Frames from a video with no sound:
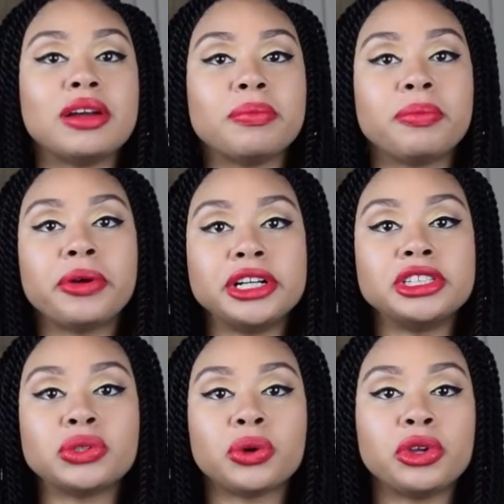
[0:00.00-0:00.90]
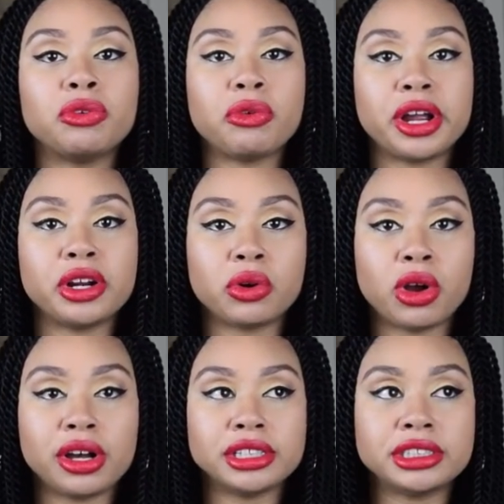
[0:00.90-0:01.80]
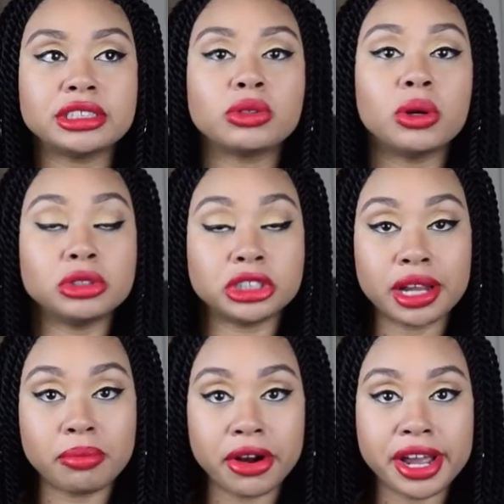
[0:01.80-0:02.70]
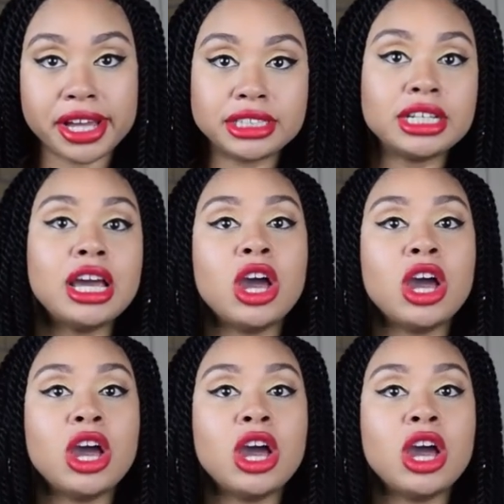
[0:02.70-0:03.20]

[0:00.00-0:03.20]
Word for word: I'm pretty sure you've ran across crochet braids,